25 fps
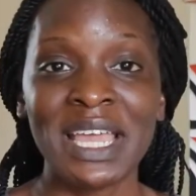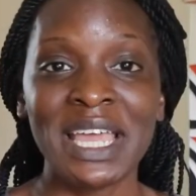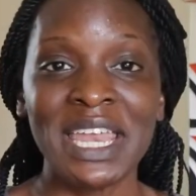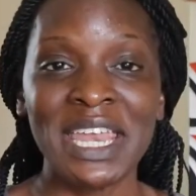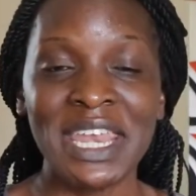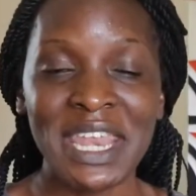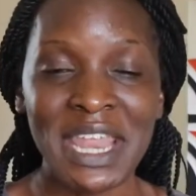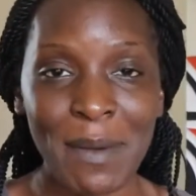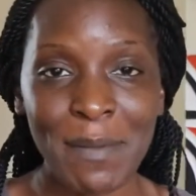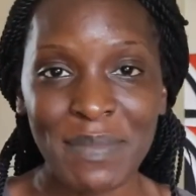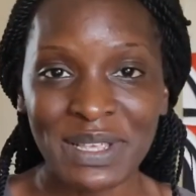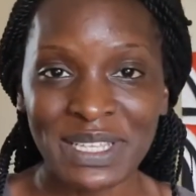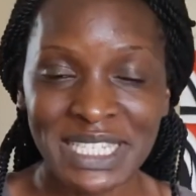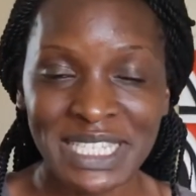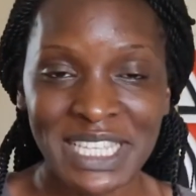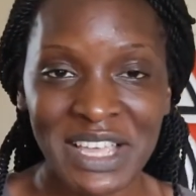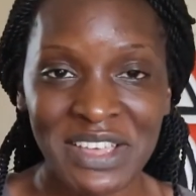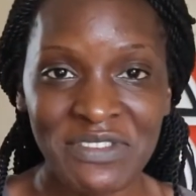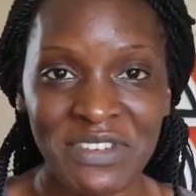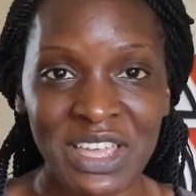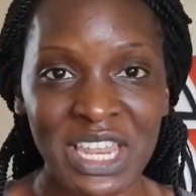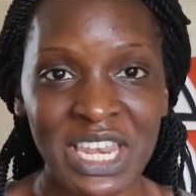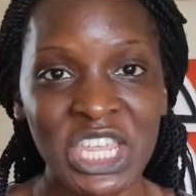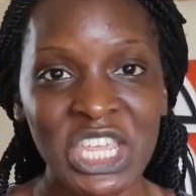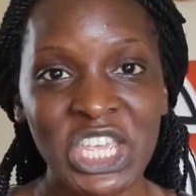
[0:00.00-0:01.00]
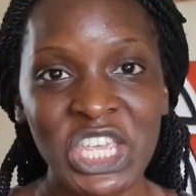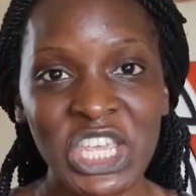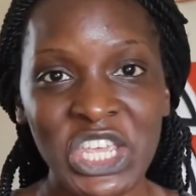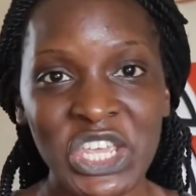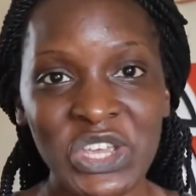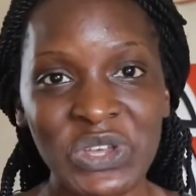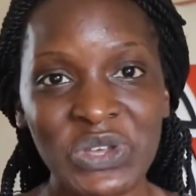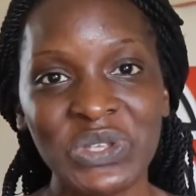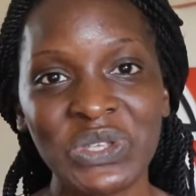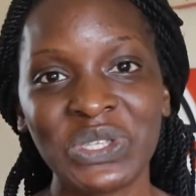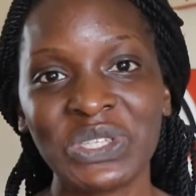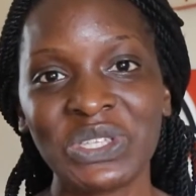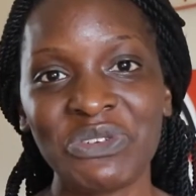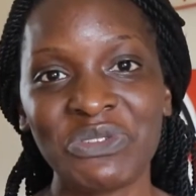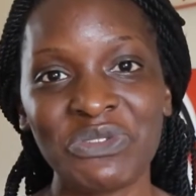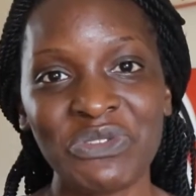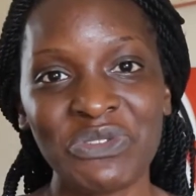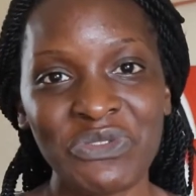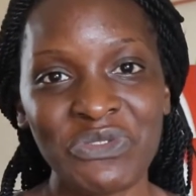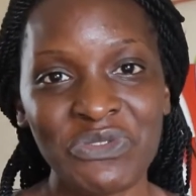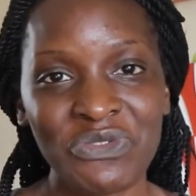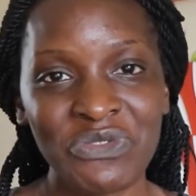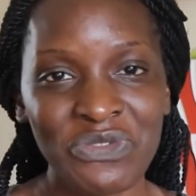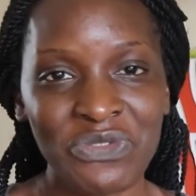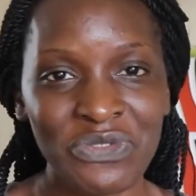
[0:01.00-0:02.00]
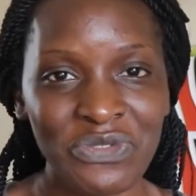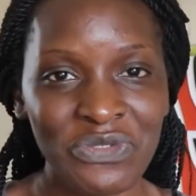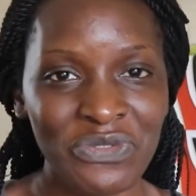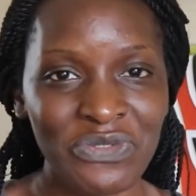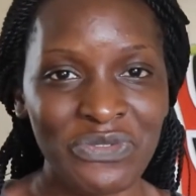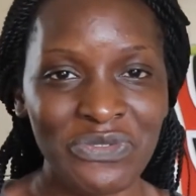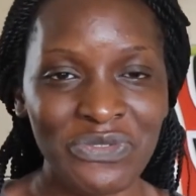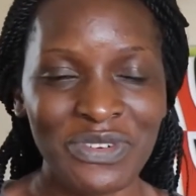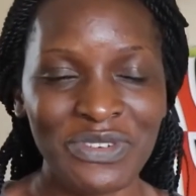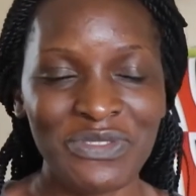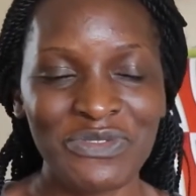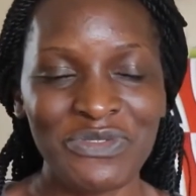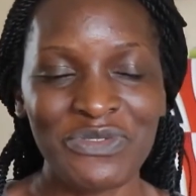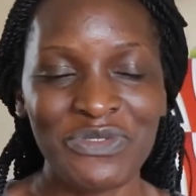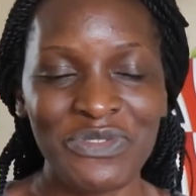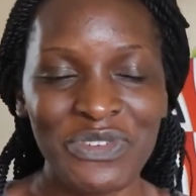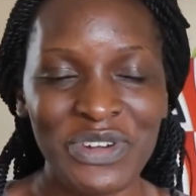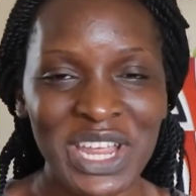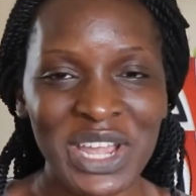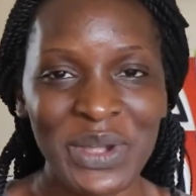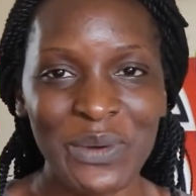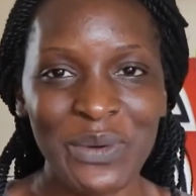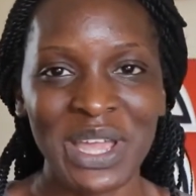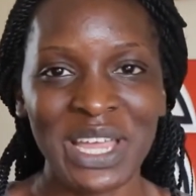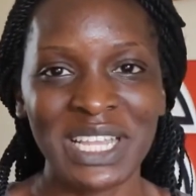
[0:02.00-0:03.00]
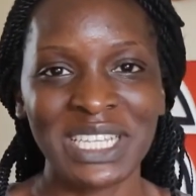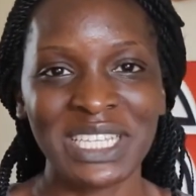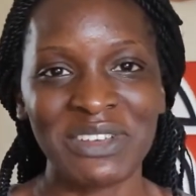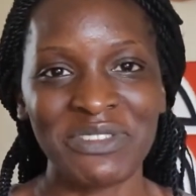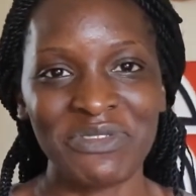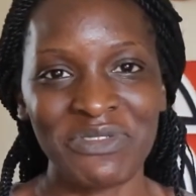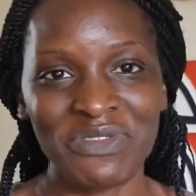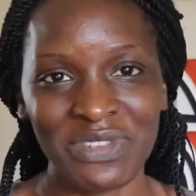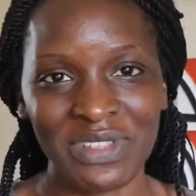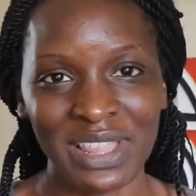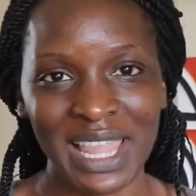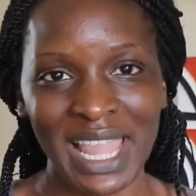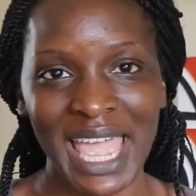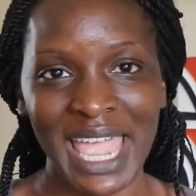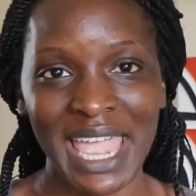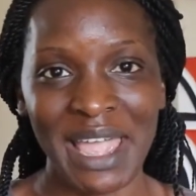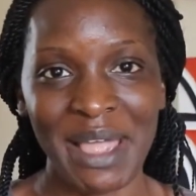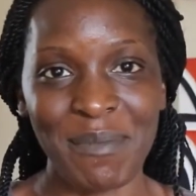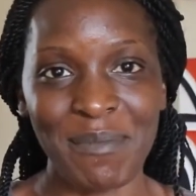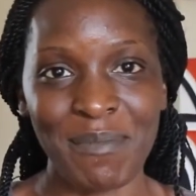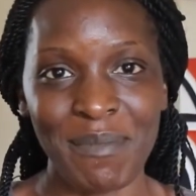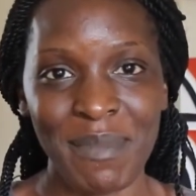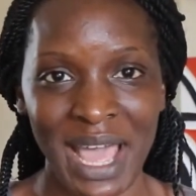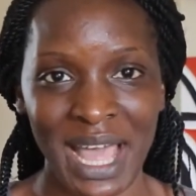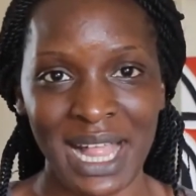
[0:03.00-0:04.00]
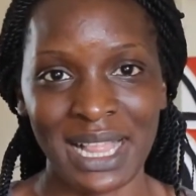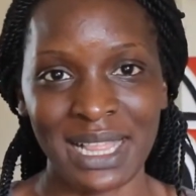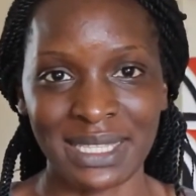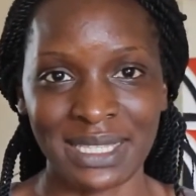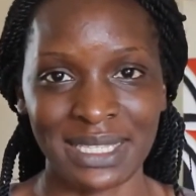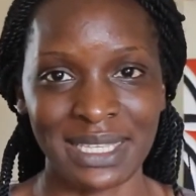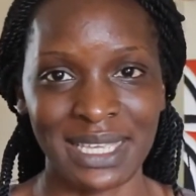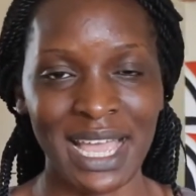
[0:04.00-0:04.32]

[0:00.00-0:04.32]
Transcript: number 7, use frequent flyer miles.